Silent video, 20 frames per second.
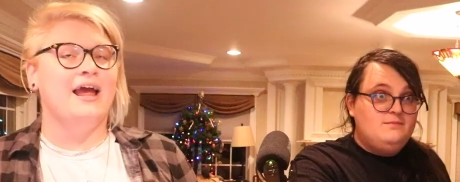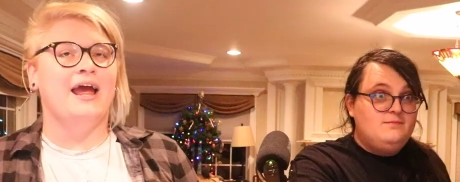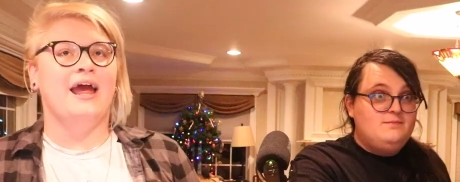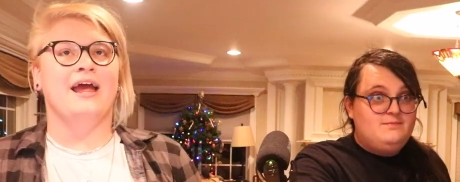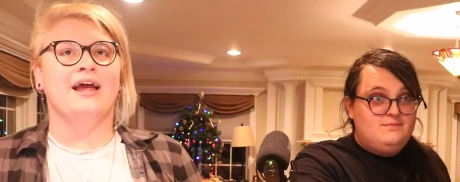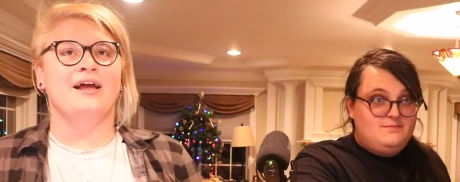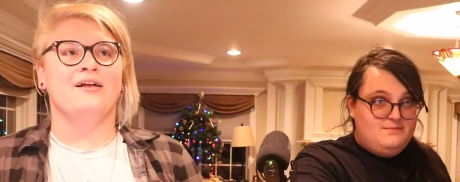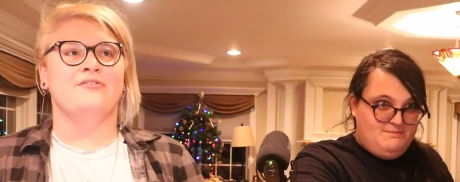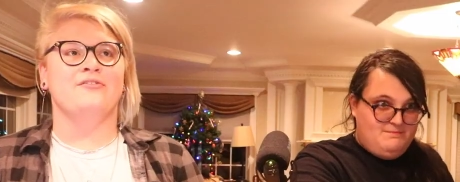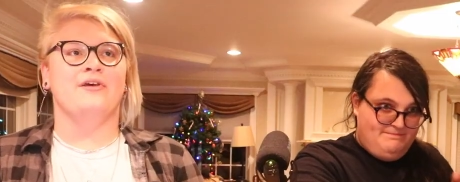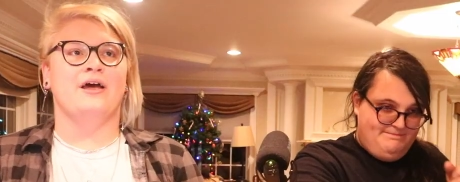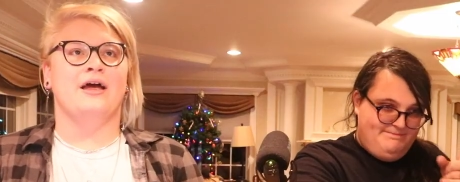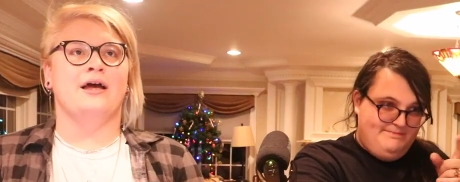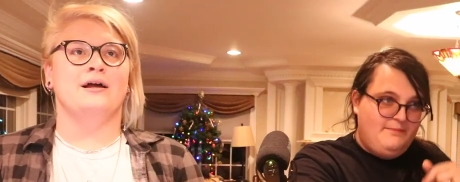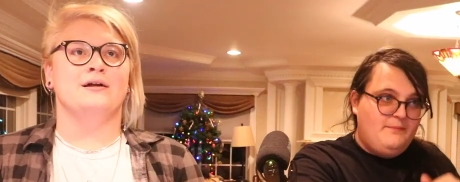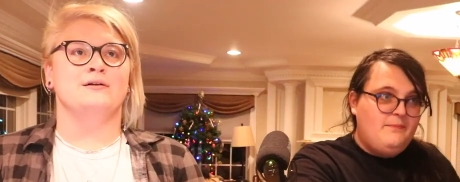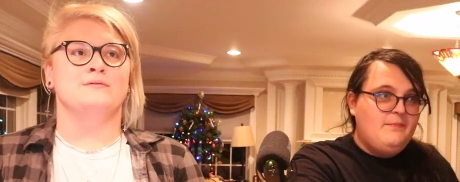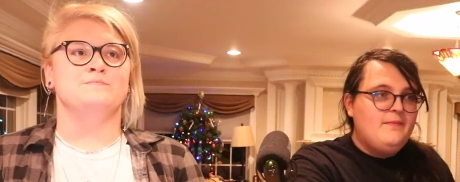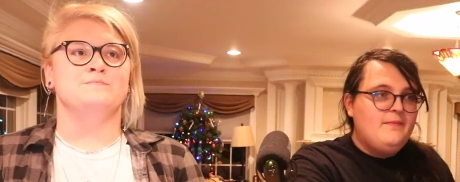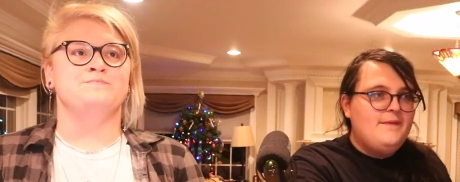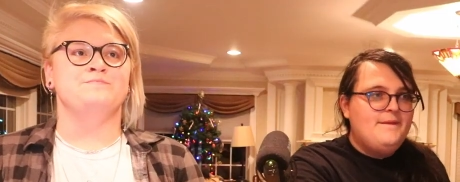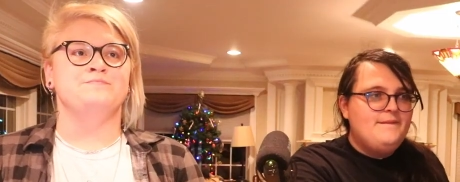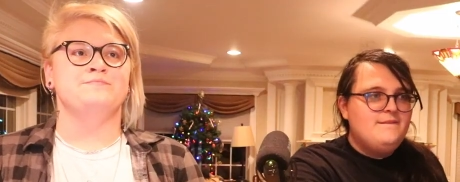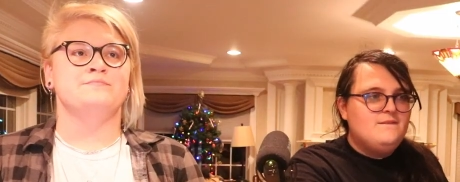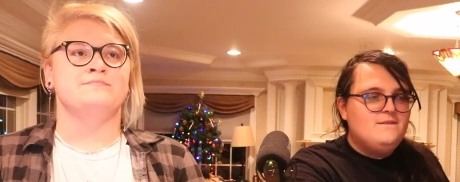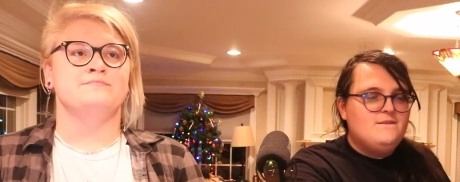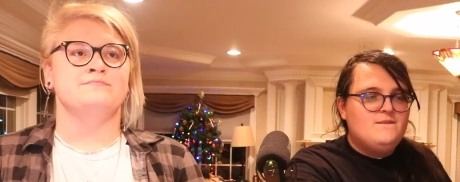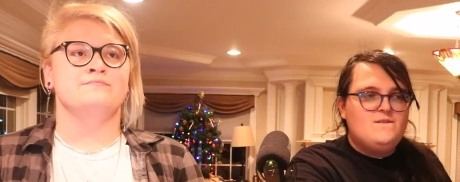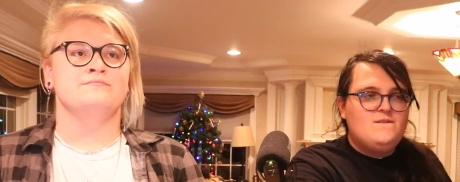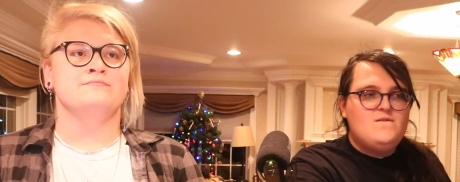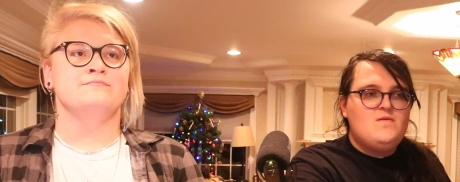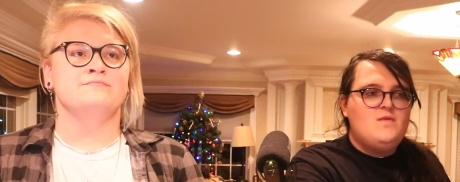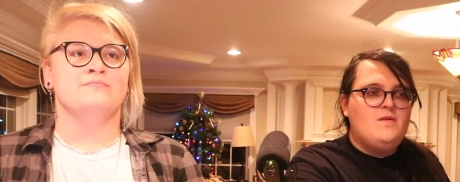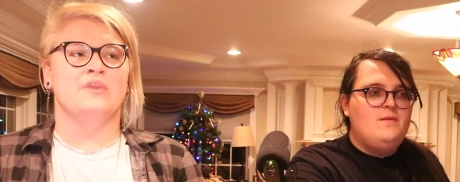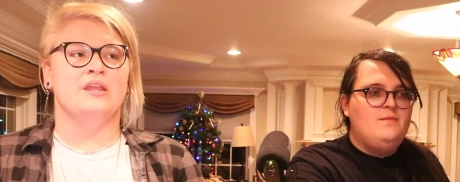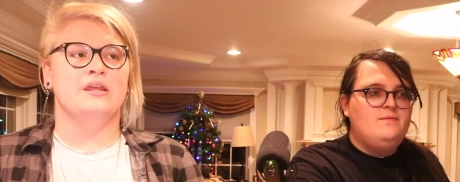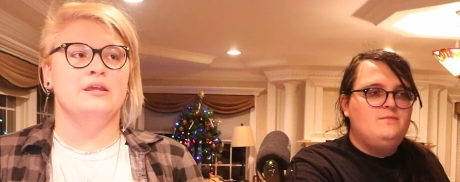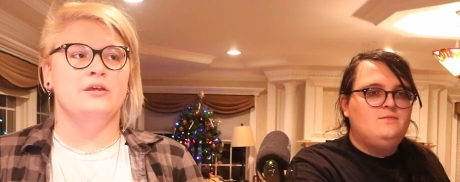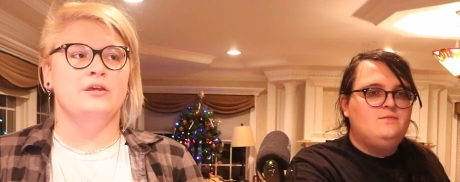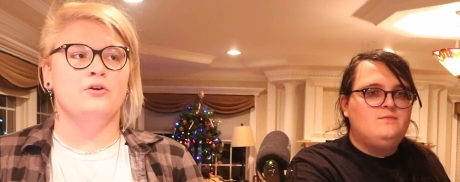Speaker 1: and
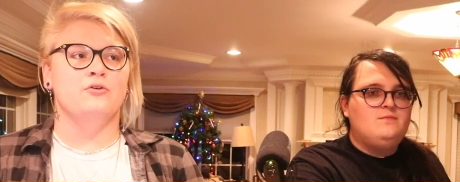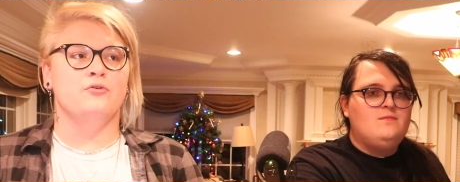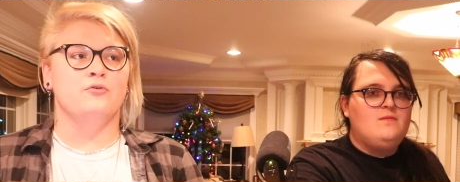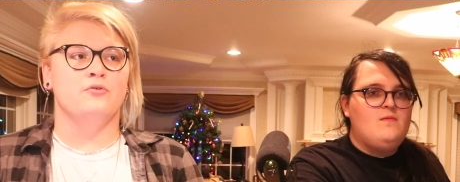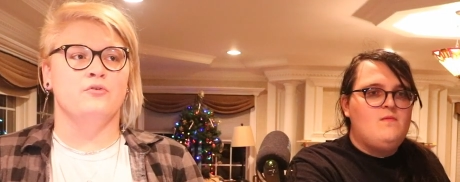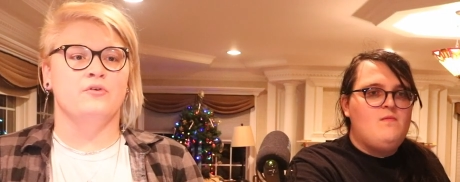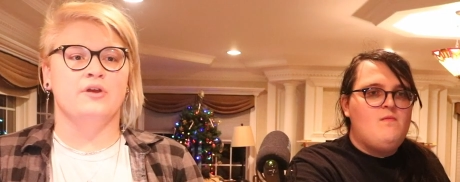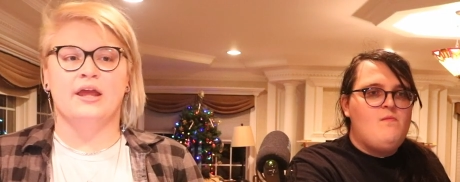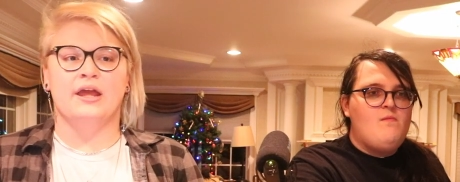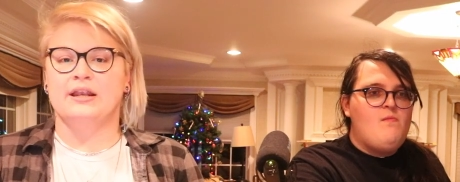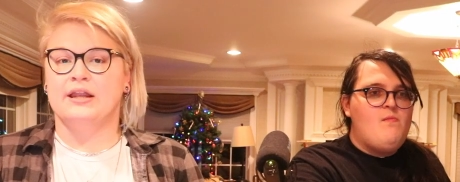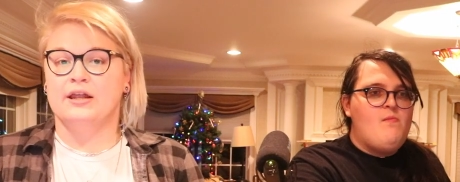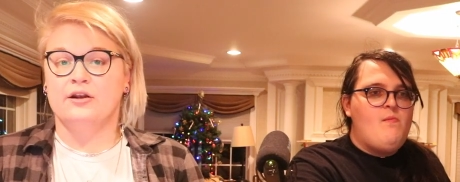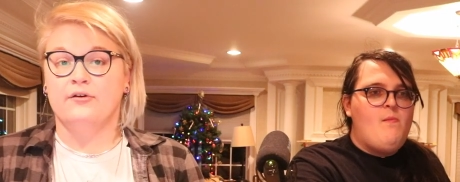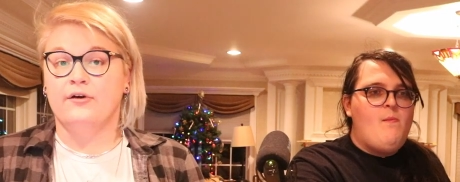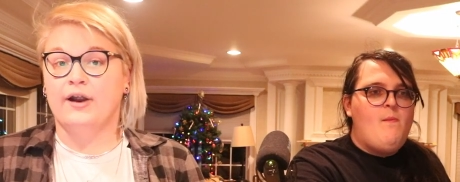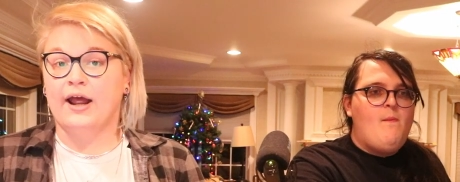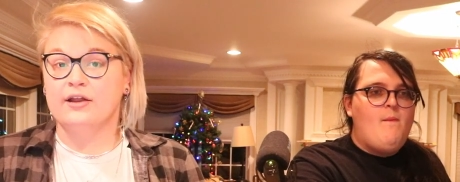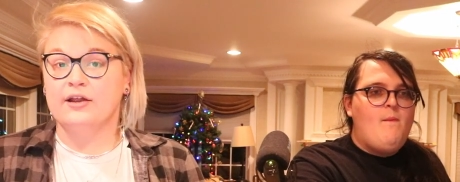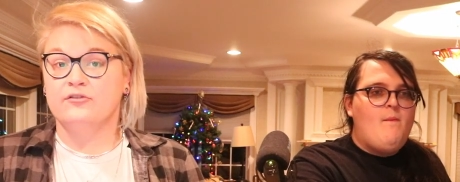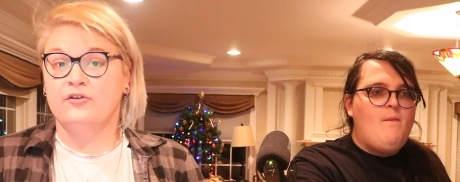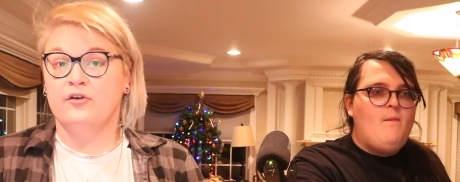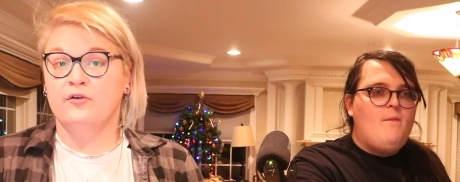you can interact